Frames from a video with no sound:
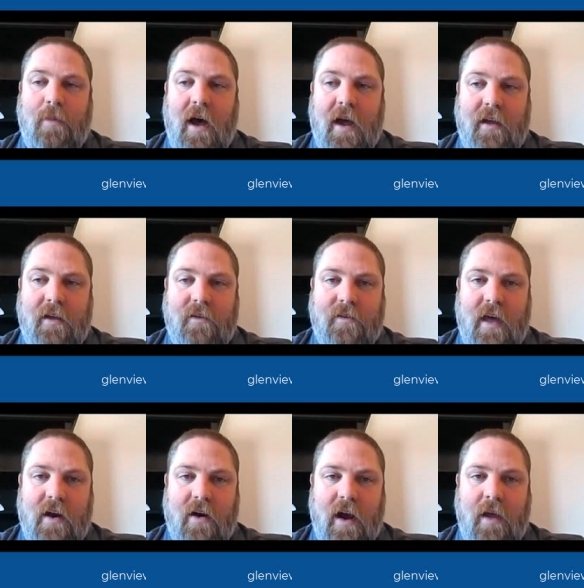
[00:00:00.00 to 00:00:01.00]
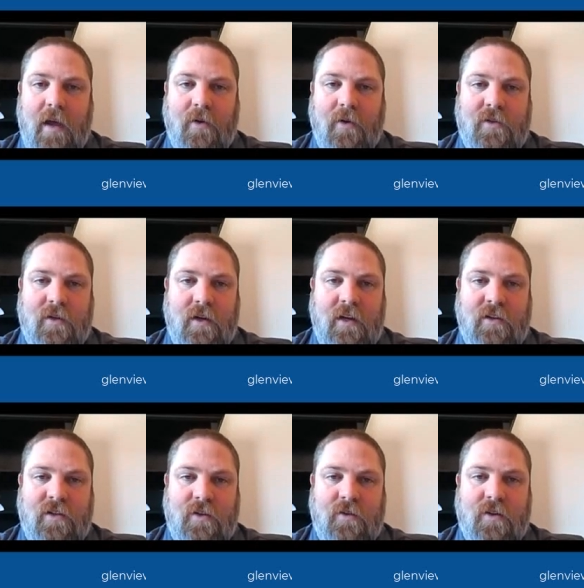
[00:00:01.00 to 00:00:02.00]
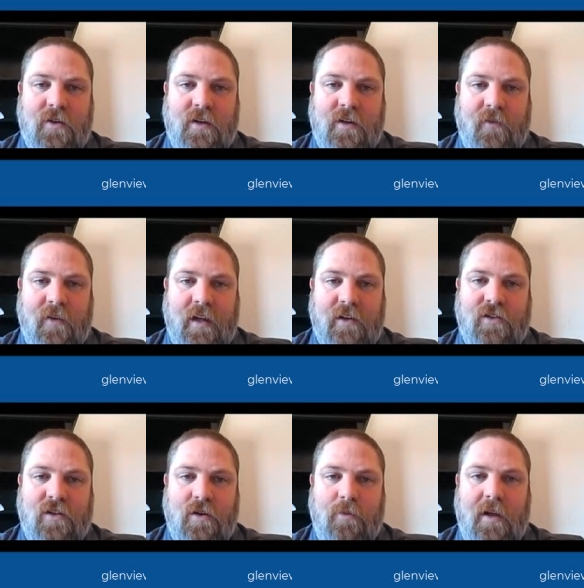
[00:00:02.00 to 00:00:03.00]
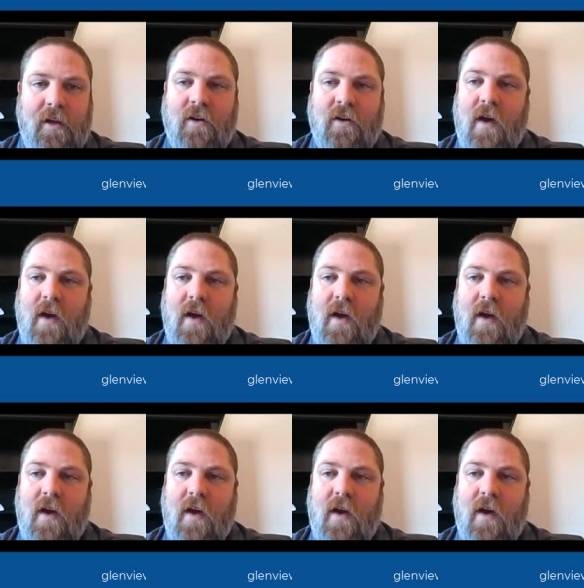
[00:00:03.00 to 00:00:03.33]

bodies that are able to issue certificates should be